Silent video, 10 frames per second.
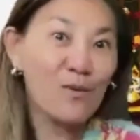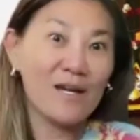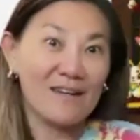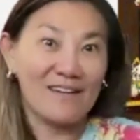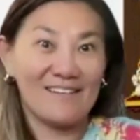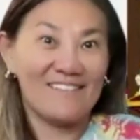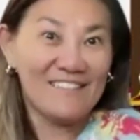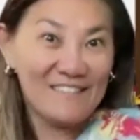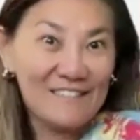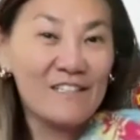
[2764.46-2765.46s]
want to
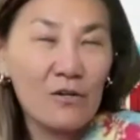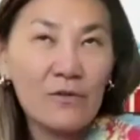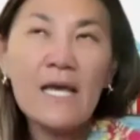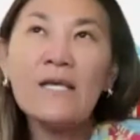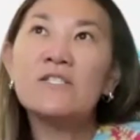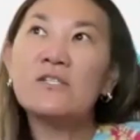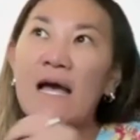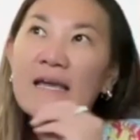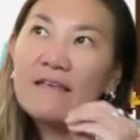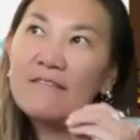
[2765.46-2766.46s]
go there. So
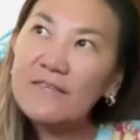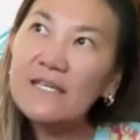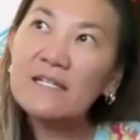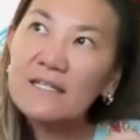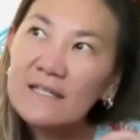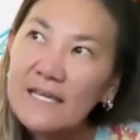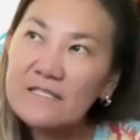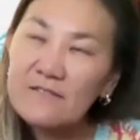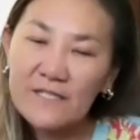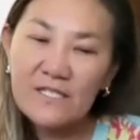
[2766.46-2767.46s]
I think
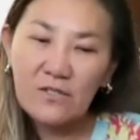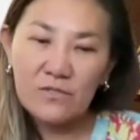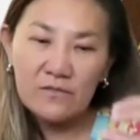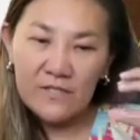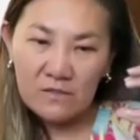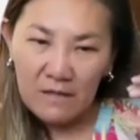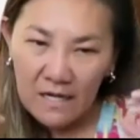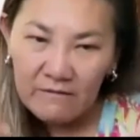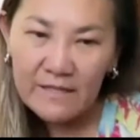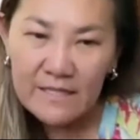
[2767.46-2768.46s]
collectively those of us who
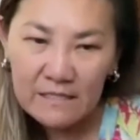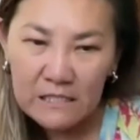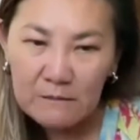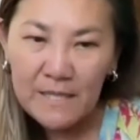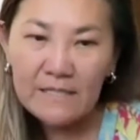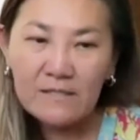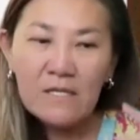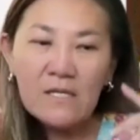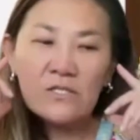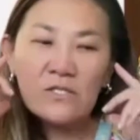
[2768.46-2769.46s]
are really in the space
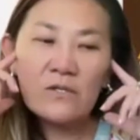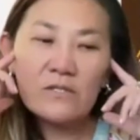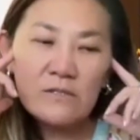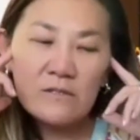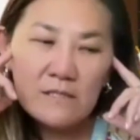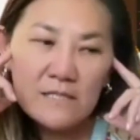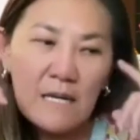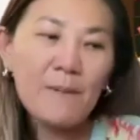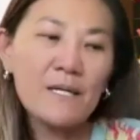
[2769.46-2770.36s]
to also step